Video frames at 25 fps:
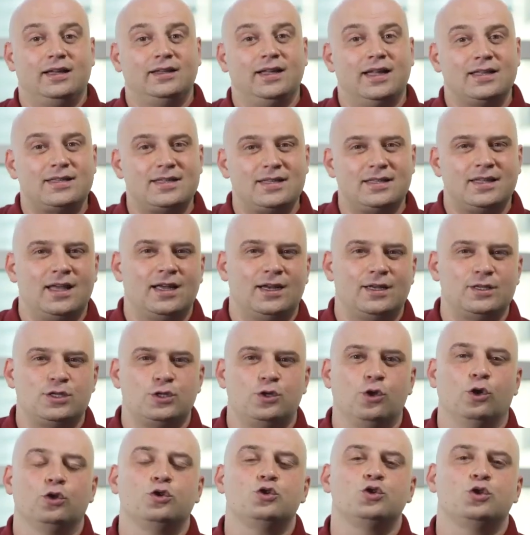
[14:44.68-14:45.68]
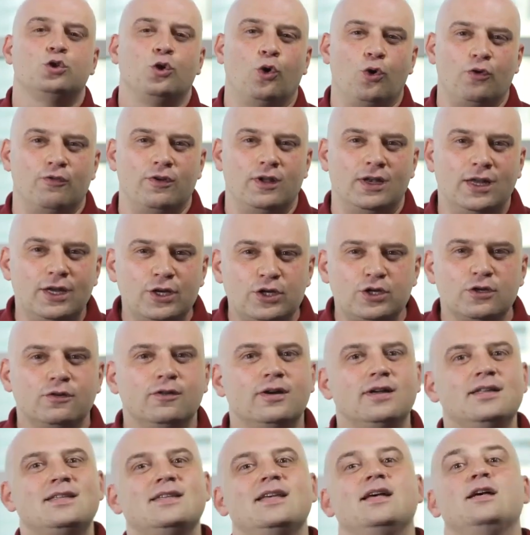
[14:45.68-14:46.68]
When the price goes
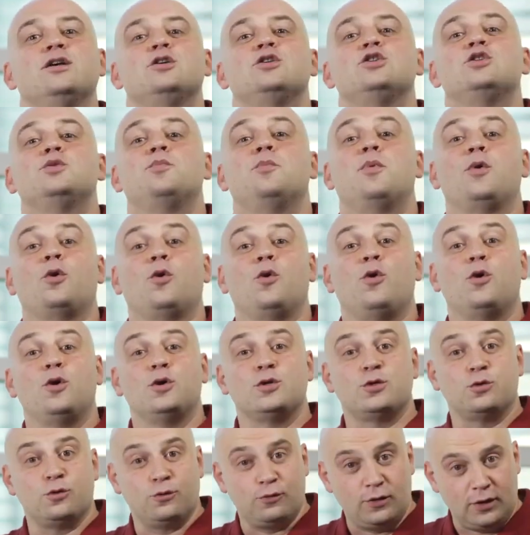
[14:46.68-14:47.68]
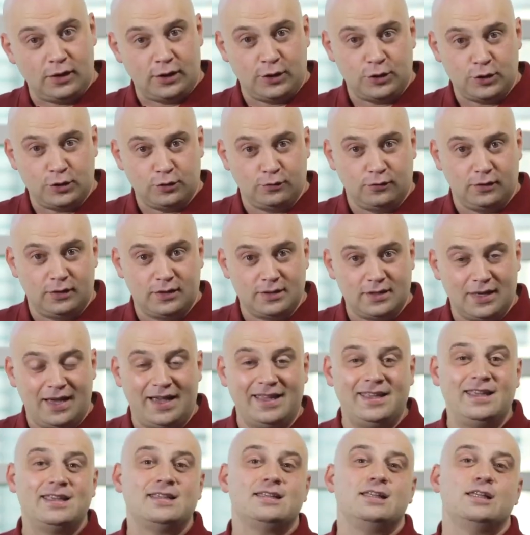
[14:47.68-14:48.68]
up, what goes up as
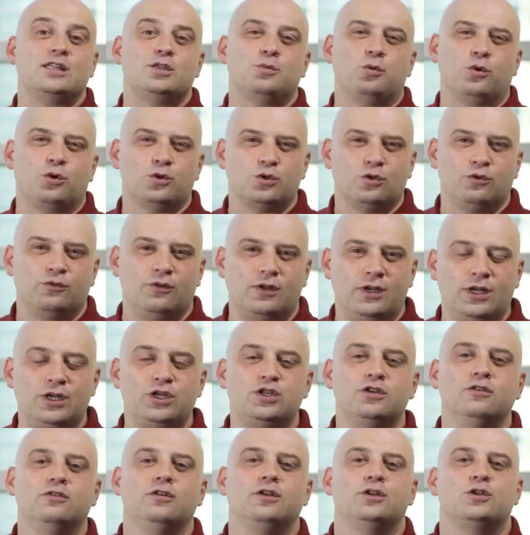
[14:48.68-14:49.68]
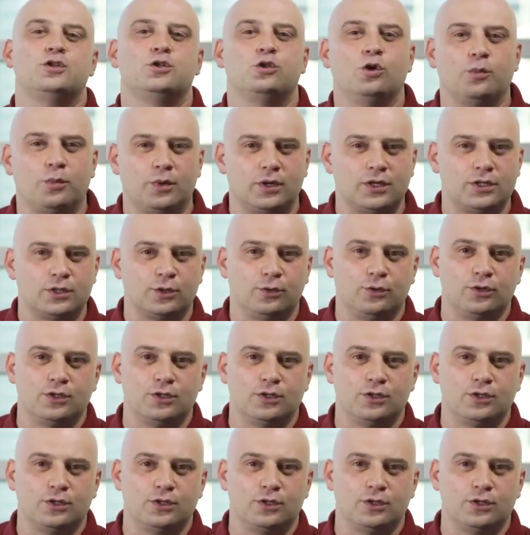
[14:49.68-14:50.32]
well? The demand does.